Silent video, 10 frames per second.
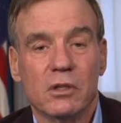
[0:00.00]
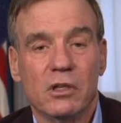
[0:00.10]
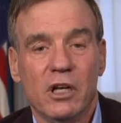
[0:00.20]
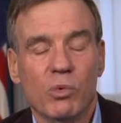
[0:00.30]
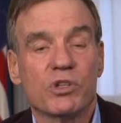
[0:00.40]

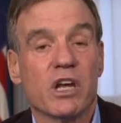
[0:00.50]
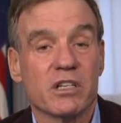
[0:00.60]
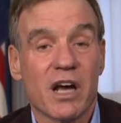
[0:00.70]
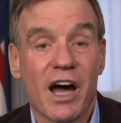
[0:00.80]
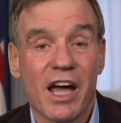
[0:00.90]
It will take
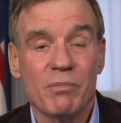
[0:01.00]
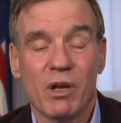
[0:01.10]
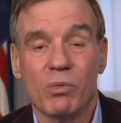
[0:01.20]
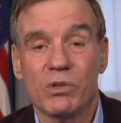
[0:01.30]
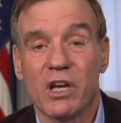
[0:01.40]
time, it
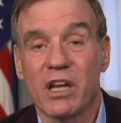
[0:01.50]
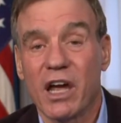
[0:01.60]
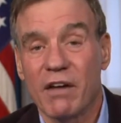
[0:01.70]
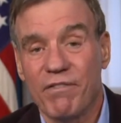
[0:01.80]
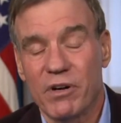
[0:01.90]
will take
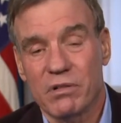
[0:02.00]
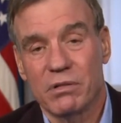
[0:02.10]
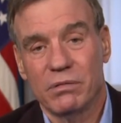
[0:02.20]
effort.